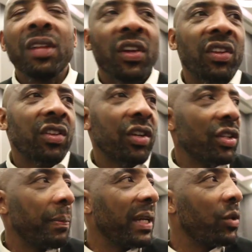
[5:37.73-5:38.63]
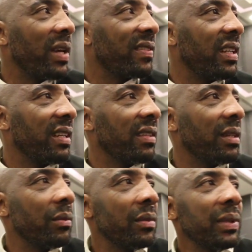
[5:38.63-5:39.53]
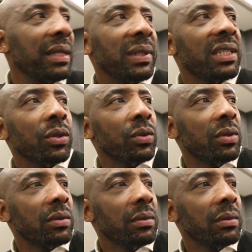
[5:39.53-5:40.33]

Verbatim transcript: The, the, the, big question is, and we, we do